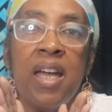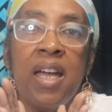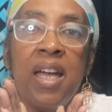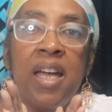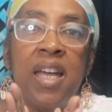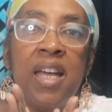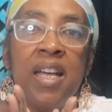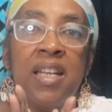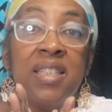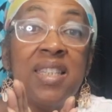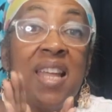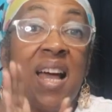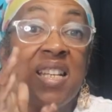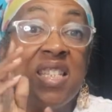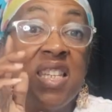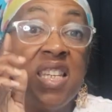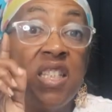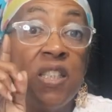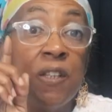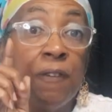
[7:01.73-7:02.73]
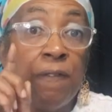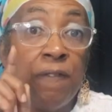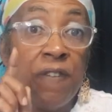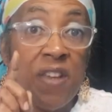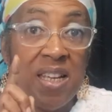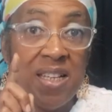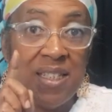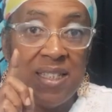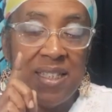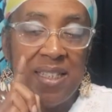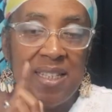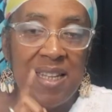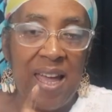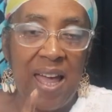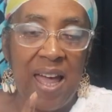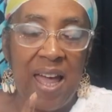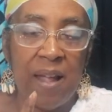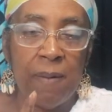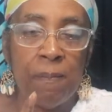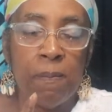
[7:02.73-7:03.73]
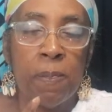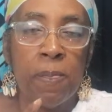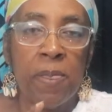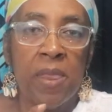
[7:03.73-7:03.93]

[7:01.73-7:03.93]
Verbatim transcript: His, that's his feast day.